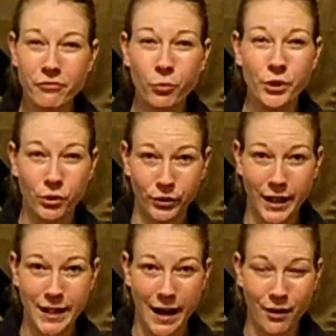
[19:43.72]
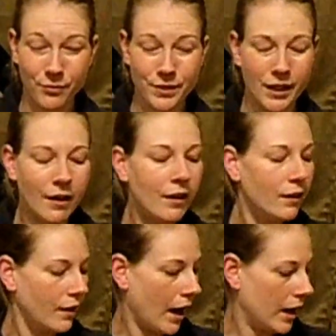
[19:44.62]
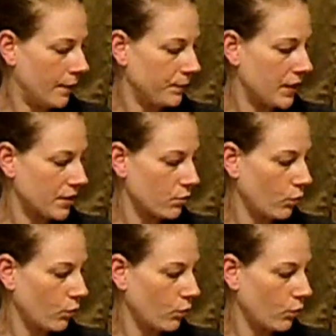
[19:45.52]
for your layout. This